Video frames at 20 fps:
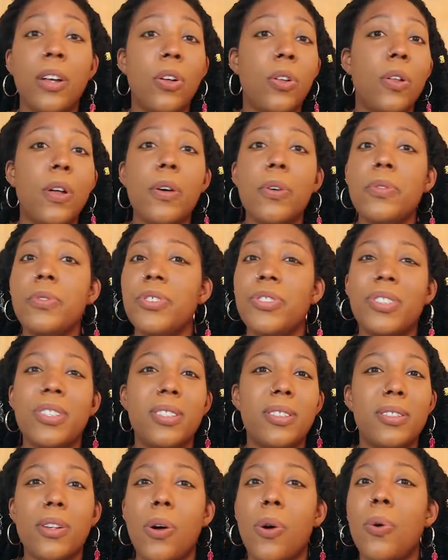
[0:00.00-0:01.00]
clothes
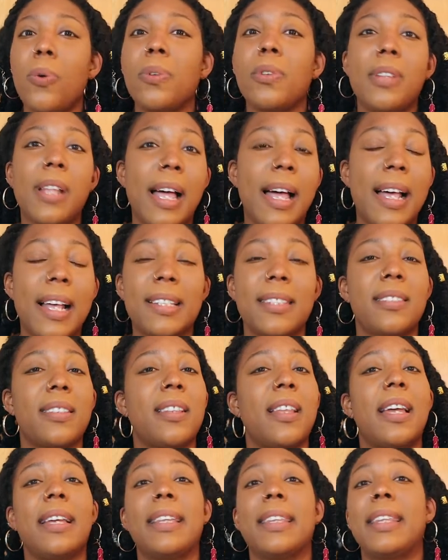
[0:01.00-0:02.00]
just don't last
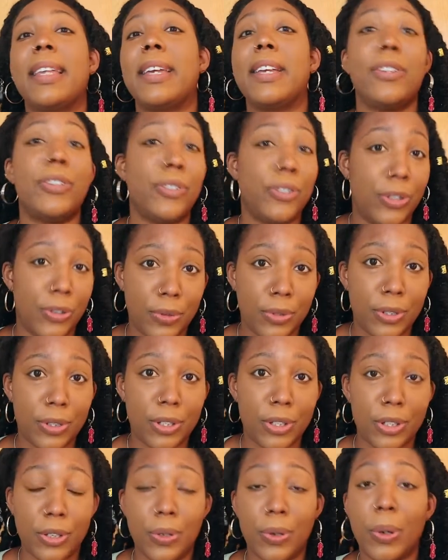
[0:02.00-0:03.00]
like they
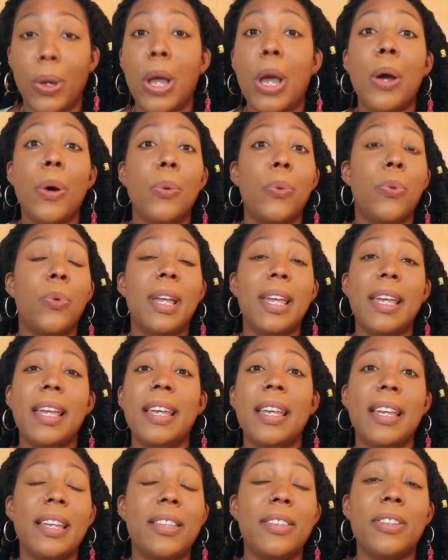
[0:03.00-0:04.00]
used to.
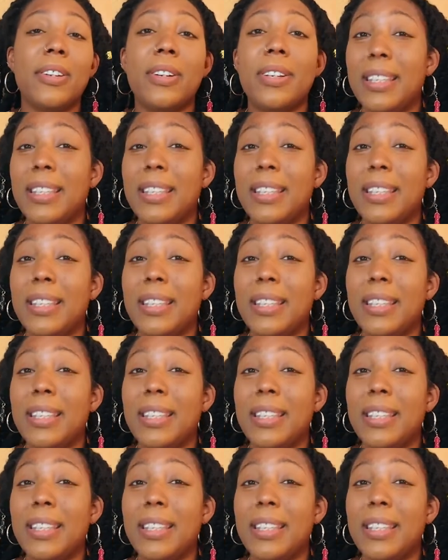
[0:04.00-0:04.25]
We either